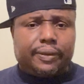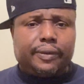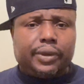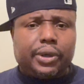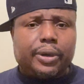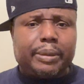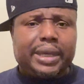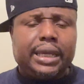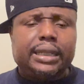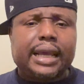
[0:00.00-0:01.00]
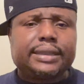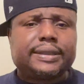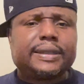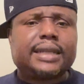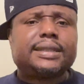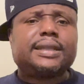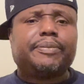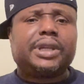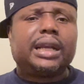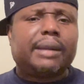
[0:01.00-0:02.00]
You know what I mean? That's
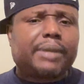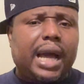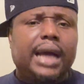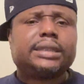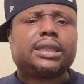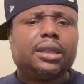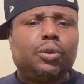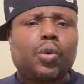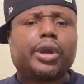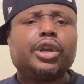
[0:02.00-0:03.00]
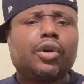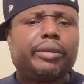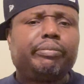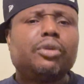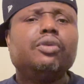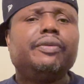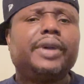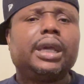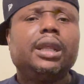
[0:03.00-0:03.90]
something that I'm constantly working on improving,